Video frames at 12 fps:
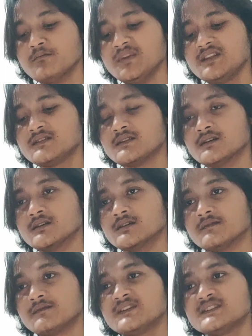meet
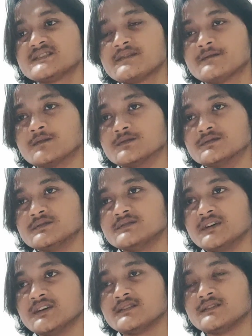
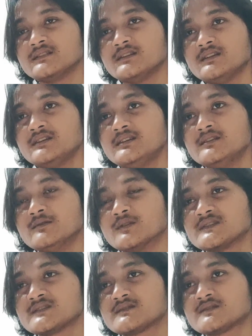Persephone, that he
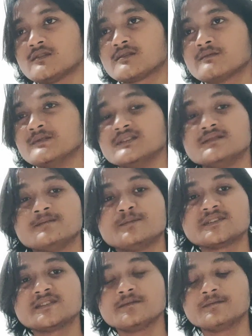was talked with
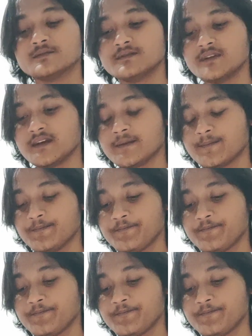Persephone that